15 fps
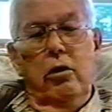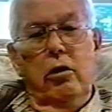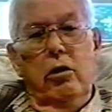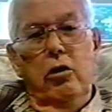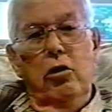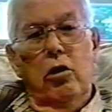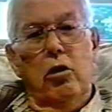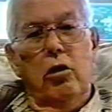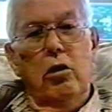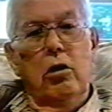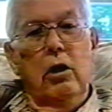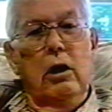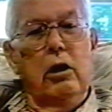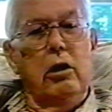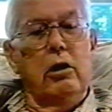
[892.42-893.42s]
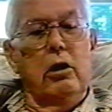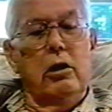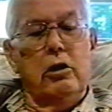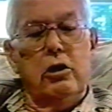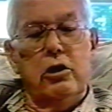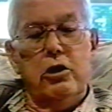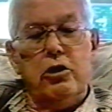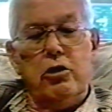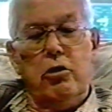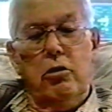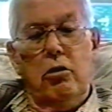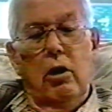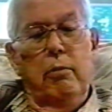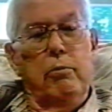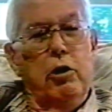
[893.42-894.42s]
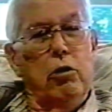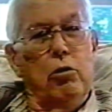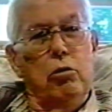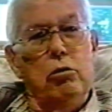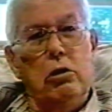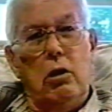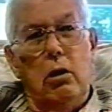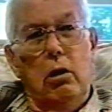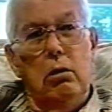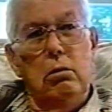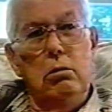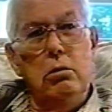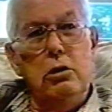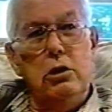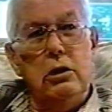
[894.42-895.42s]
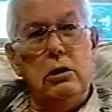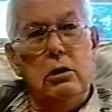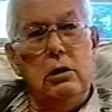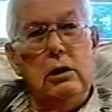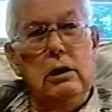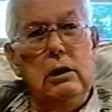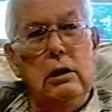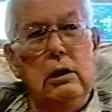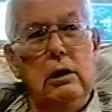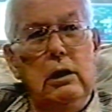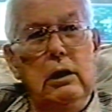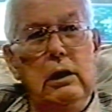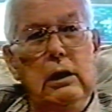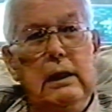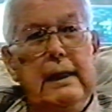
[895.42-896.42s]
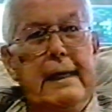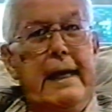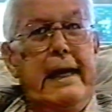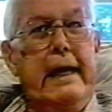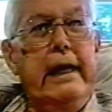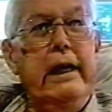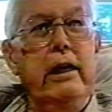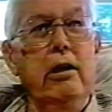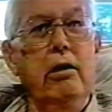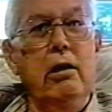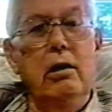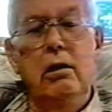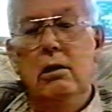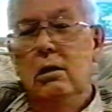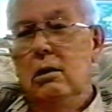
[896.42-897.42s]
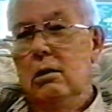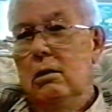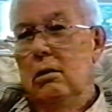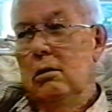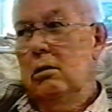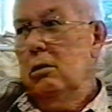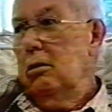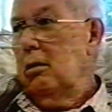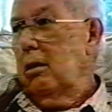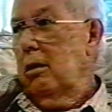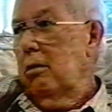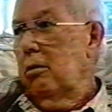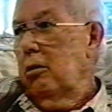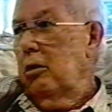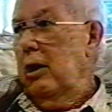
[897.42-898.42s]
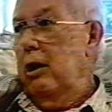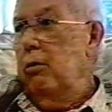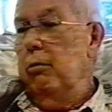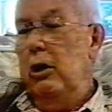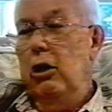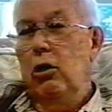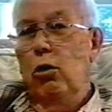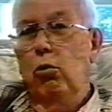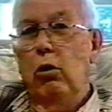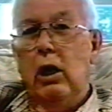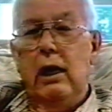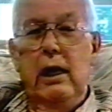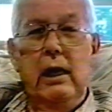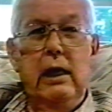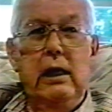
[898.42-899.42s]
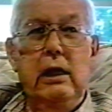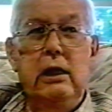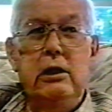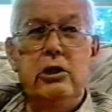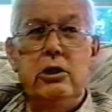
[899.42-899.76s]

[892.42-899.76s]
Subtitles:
You learn to scrub your own clothes in the head. Does anybody know what a head is?